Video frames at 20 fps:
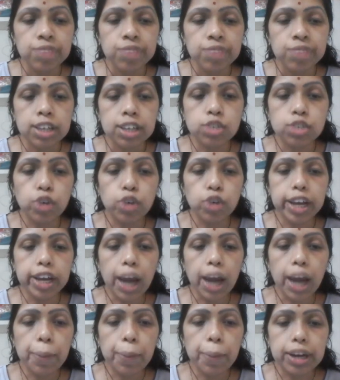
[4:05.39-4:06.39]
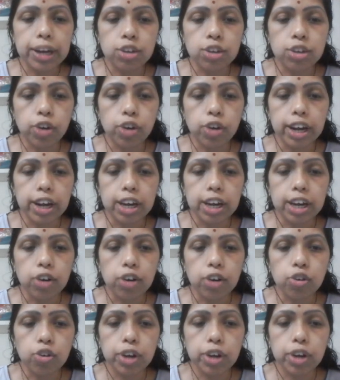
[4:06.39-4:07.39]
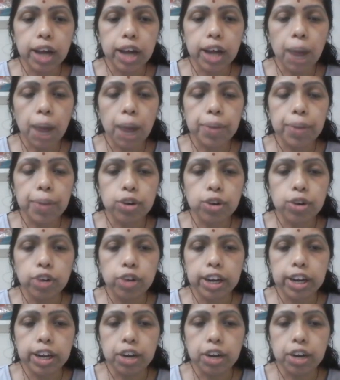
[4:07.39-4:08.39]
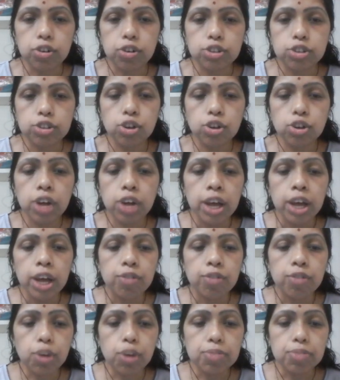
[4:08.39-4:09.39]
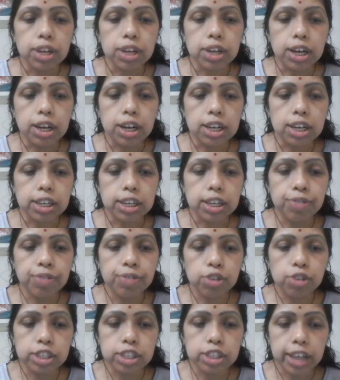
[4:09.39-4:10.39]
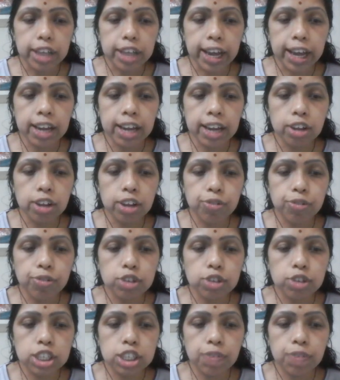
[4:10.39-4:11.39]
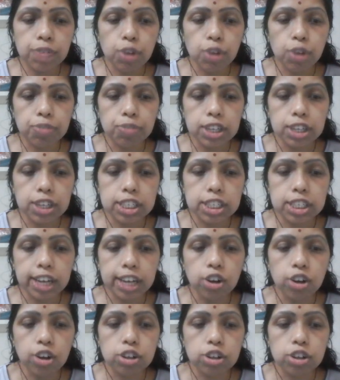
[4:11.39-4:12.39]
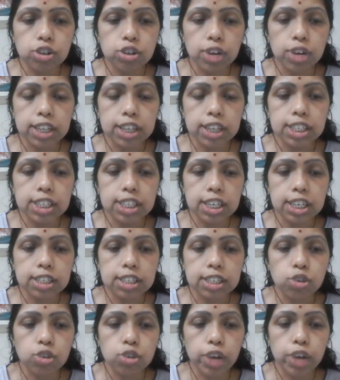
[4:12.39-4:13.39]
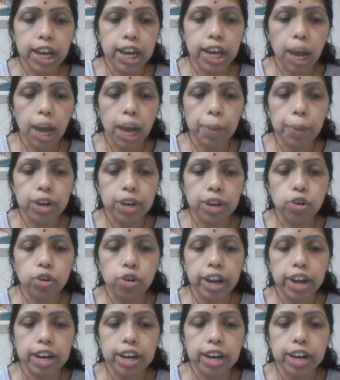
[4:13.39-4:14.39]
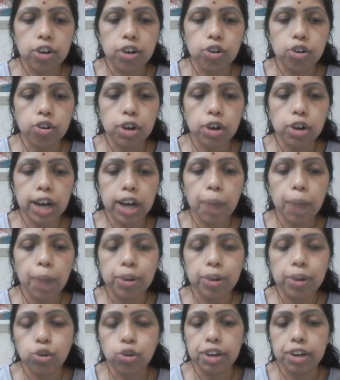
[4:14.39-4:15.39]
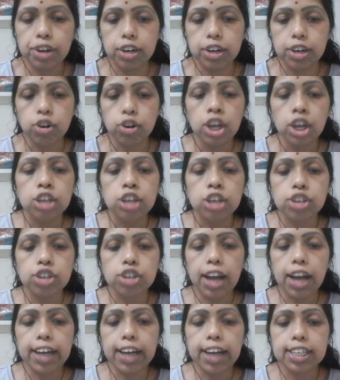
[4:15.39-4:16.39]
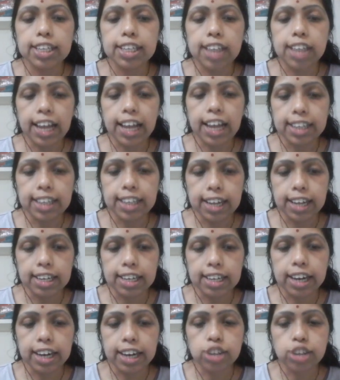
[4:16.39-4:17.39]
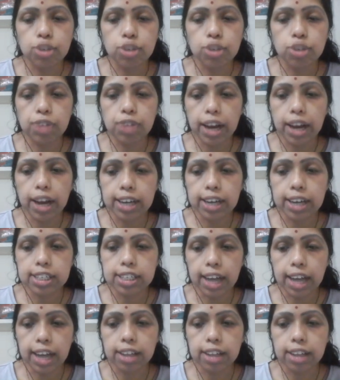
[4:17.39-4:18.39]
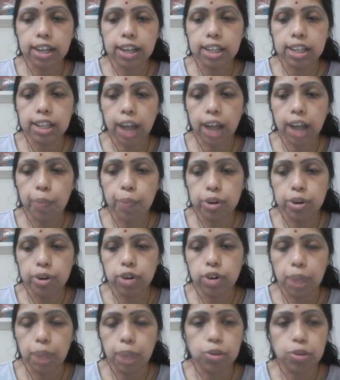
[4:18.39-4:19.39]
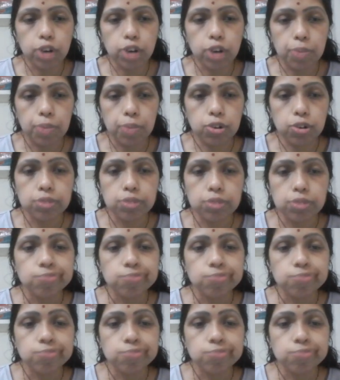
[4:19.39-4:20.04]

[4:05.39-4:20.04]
It's going up and going down, going up and going down. So from if you again if you see from this side also, you can see it is going up and going down, going up and going down. So light is like that, the direction of the light is like that, it's up down up down up down.